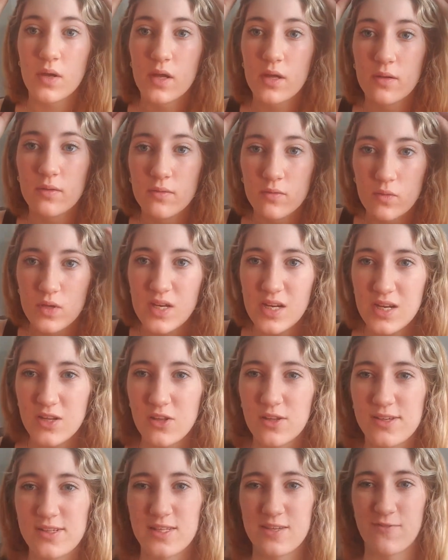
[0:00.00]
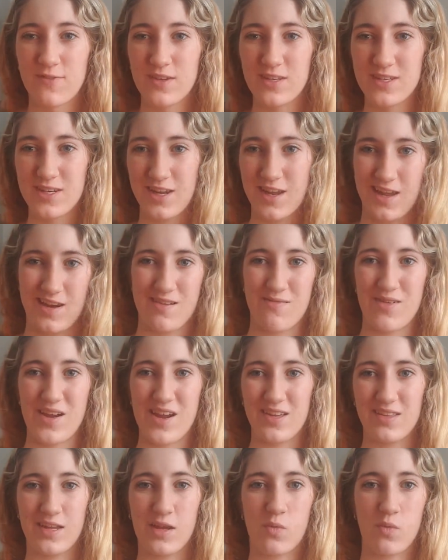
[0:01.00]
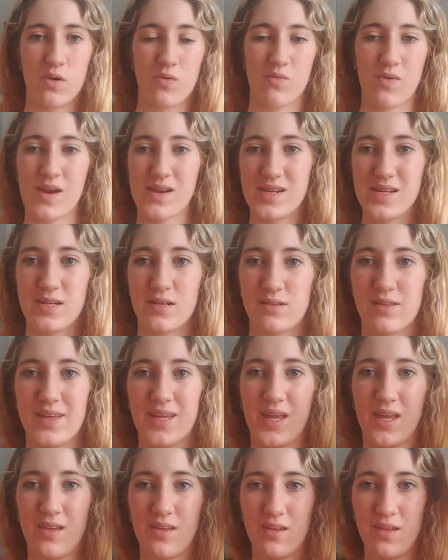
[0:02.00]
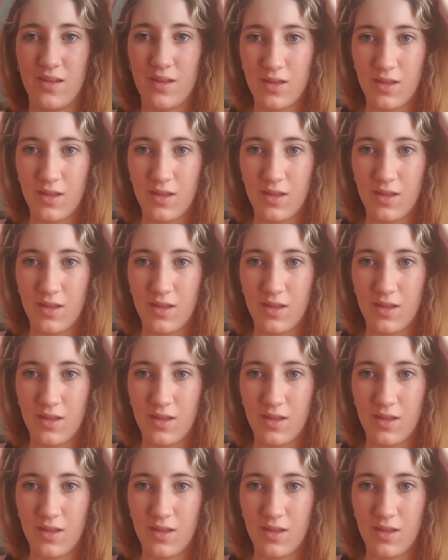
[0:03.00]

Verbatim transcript: but we need to look sophisticated, right? Like we're ready to like,